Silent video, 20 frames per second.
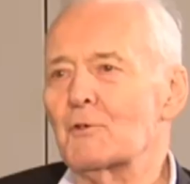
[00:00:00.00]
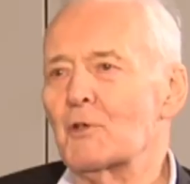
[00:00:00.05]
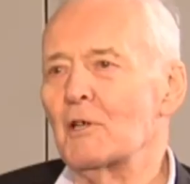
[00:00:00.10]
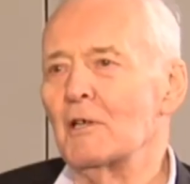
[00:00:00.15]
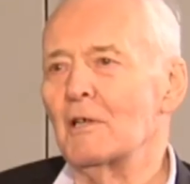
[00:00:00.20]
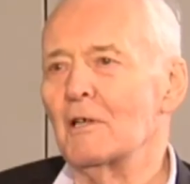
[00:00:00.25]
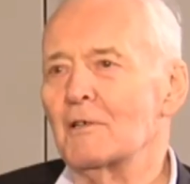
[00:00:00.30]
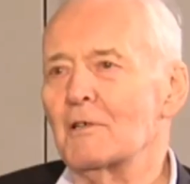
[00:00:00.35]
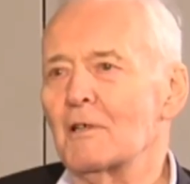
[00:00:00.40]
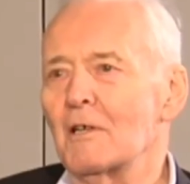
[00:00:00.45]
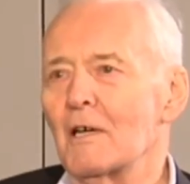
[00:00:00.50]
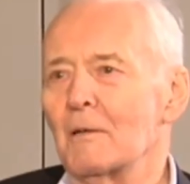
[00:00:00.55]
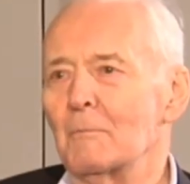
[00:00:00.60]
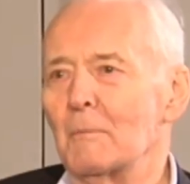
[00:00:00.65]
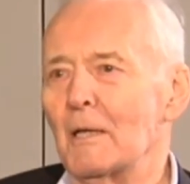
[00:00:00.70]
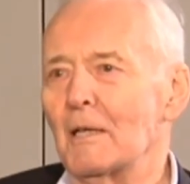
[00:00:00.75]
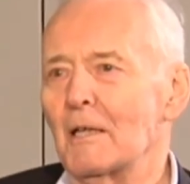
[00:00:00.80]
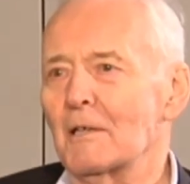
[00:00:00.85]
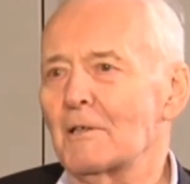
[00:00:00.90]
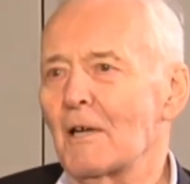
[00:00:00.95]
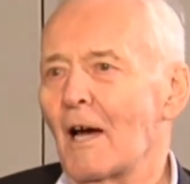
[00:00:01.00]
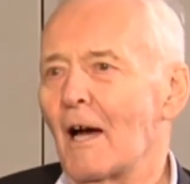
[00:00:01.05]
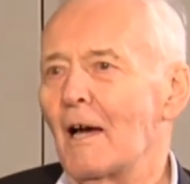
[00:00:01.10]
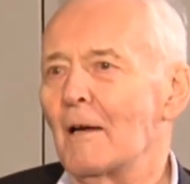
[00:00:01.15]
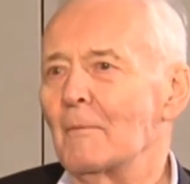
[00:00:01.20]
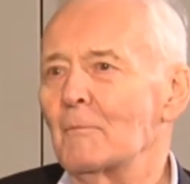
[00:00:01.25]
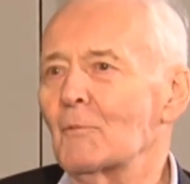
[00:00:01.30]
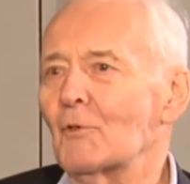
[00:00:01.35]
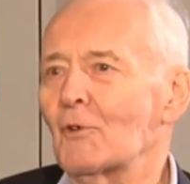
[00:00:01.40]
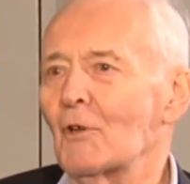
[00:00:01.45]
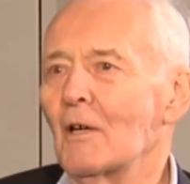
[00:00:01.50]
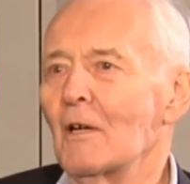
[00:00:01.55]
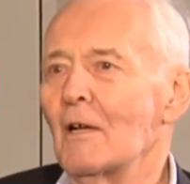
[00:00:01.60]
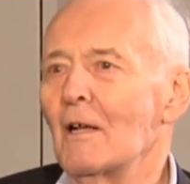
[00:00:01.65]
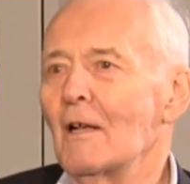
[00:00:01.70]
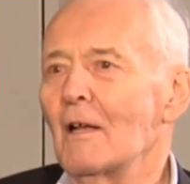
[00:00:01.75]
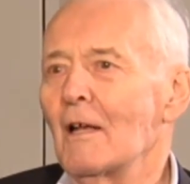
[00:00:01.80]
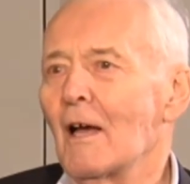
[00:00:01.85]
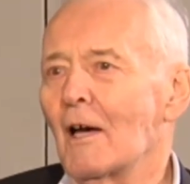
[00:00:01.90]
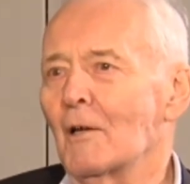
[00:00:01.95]
seen it here many times.
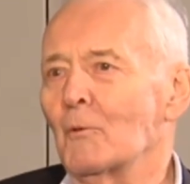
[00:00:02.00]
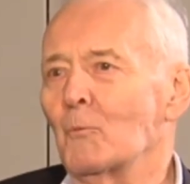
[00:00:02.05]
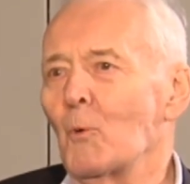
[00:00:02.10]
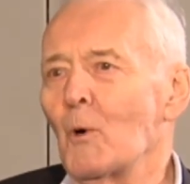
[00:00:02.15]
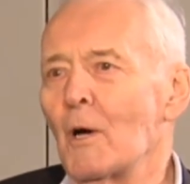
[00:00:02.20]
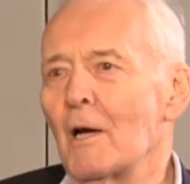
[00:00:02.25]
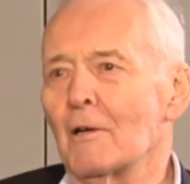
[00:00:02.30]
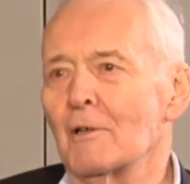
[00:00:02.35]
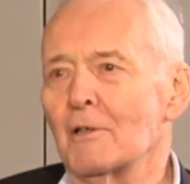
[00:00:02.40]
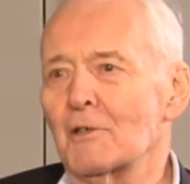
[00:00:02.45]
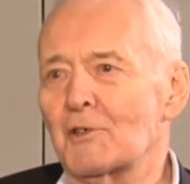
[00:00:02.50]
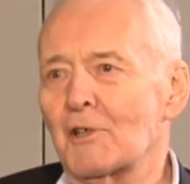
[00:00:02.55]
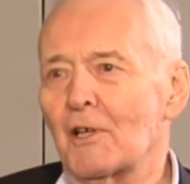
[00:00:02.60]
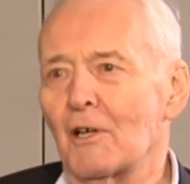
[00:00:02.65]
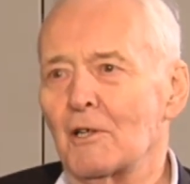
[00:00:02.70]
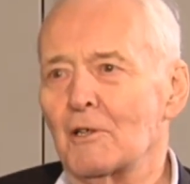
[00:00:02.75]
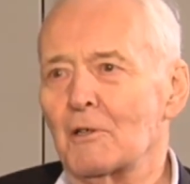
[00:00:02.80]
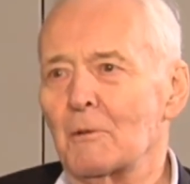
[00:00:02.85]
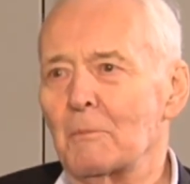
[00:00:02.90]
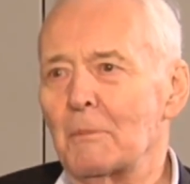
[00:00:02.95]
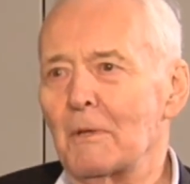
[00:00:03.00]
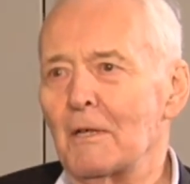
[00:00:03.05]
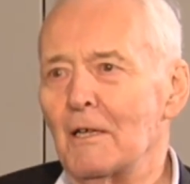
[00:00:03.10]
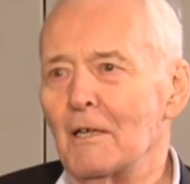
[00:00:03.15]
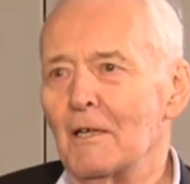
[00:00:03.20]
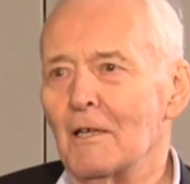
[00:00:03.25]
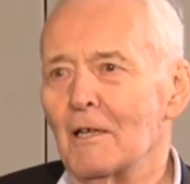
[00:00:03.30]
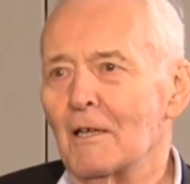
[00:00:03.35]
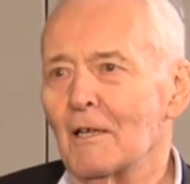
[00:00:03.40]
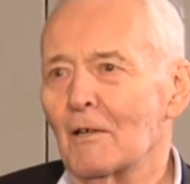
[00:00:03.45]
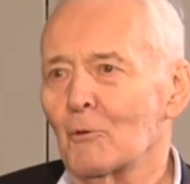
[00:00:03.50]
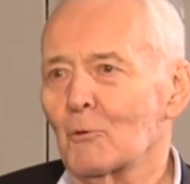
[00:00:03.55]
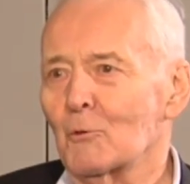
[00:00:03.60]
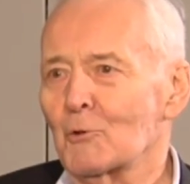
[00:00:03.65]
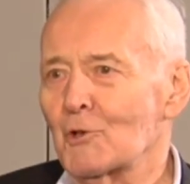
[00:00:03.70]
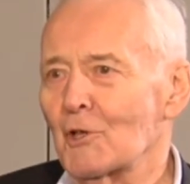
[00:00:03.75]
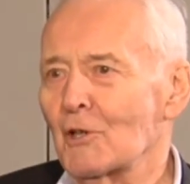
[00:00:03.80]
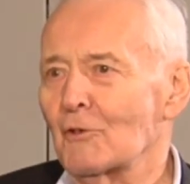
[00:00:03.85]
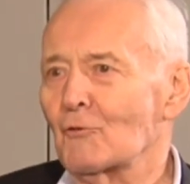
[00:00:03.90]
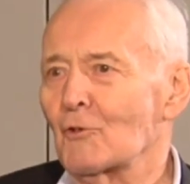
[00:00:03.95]
And where it's going to be here
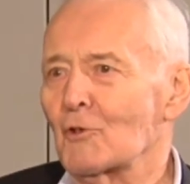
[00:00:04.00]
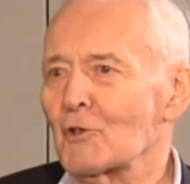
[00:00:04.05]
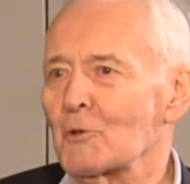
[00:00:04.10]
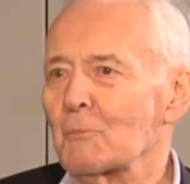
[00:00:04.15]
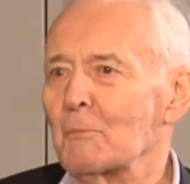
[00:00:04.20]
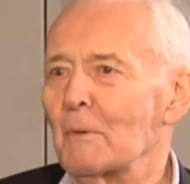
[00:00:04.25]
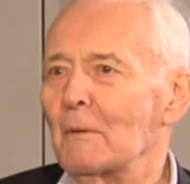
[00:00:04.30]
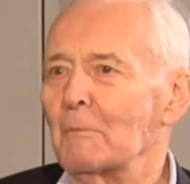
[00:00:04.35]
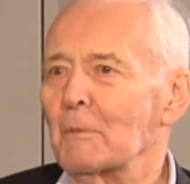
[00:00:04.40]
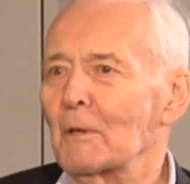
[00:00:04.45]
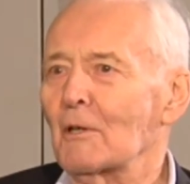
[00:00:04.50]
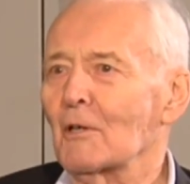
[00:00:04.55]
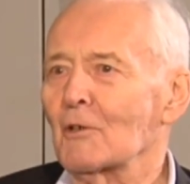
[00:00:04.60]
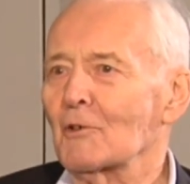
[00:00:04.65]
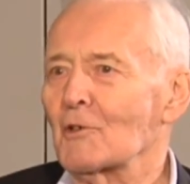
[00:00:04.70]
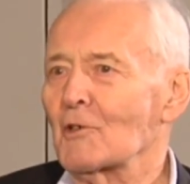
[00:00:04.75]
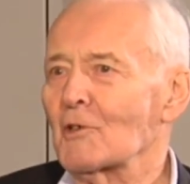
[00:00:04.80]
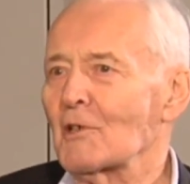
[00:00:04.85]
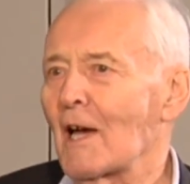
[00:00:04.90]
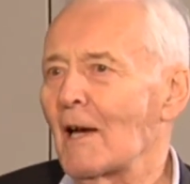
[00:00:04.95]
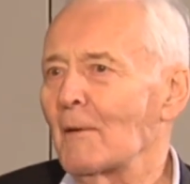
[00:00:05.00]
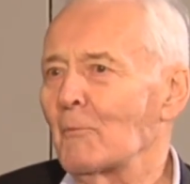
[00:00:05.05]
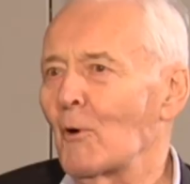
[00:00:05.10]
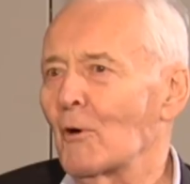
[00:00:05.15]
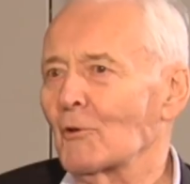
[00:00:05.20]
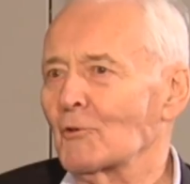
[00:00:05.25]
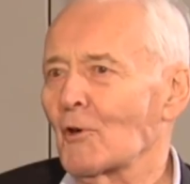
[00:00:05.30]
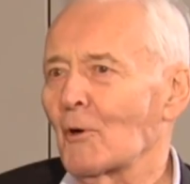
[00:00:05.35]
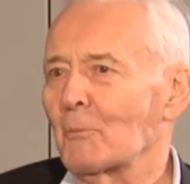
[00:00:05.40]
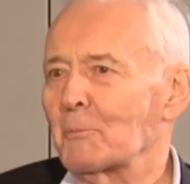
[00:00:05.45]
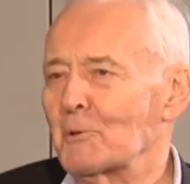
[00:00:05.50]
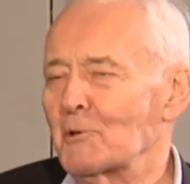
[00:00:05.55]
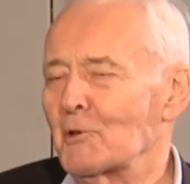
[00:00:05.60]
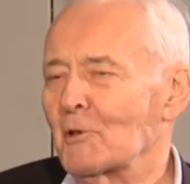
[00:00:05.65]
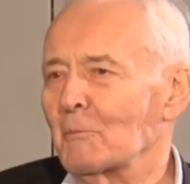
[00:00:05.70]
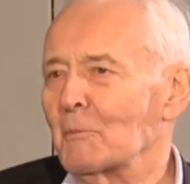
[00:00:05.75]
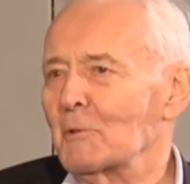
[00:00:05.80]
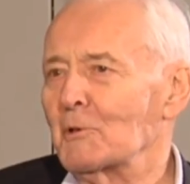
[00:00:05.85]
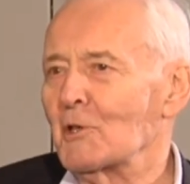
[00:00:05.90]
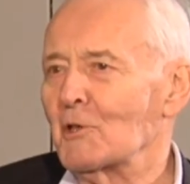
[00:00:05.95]
always interests me, because as I was
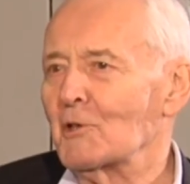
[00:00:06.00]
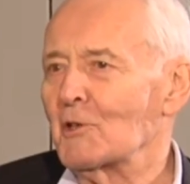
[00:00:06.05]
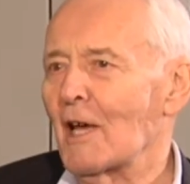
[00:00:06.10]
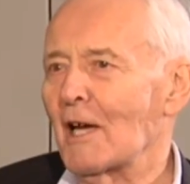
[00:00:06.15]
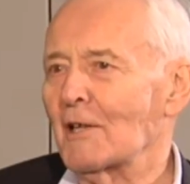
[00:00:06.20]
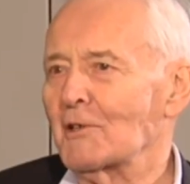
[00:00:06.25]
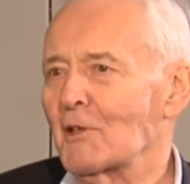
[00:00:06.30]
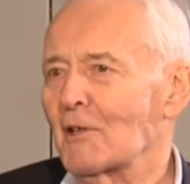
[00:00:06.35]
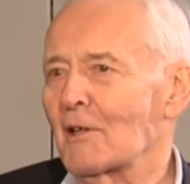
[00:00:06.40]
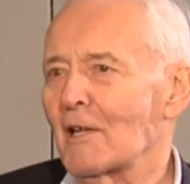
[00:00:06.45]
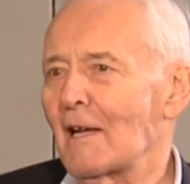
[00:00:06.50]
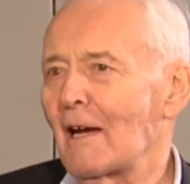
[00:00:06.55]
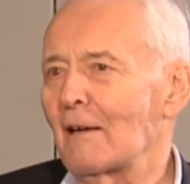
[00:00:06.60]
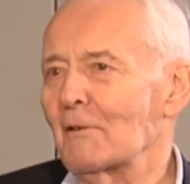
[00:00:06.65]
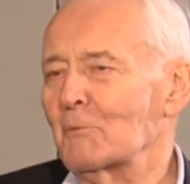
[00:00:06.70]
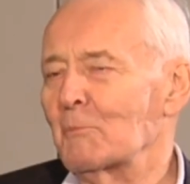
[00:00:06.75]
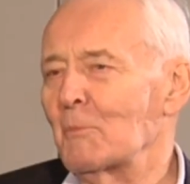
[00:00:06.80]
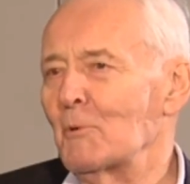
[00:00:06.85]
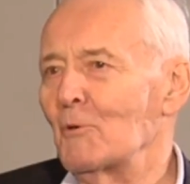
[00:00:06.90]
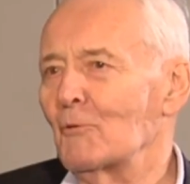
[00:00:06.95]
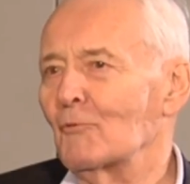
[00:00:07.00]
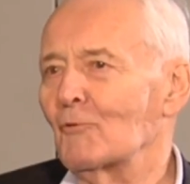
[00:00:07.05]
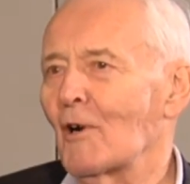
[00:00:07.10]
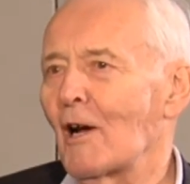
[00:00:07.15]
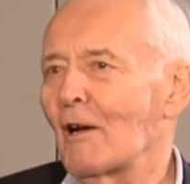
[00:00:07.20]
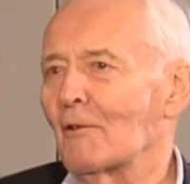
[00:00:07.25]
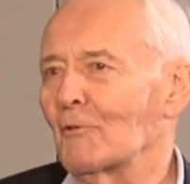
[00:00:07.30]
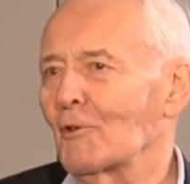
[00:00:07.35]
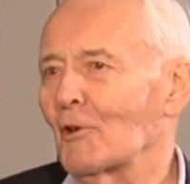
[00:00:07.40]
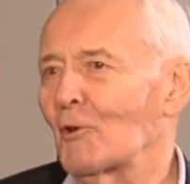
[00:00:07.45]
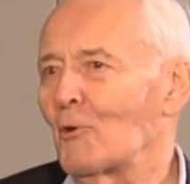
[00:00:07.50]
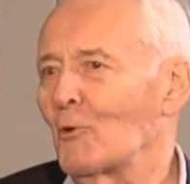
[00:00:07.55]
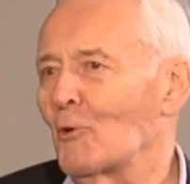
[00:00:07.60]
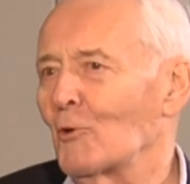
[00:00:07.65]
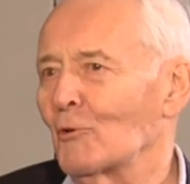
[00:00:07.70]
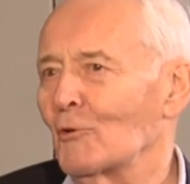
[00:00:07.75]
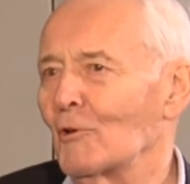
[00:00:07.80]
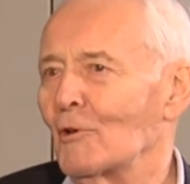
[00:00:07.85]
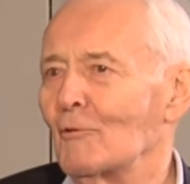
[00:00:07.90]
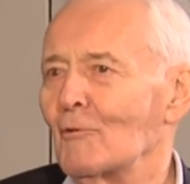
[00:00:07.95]
opposite Mrs. Thatcher, then I was moved round the
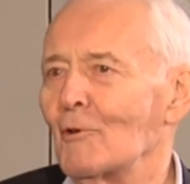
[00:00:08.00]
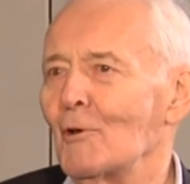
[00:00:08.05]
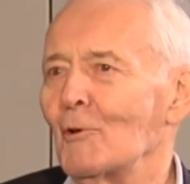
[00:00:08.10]
corner and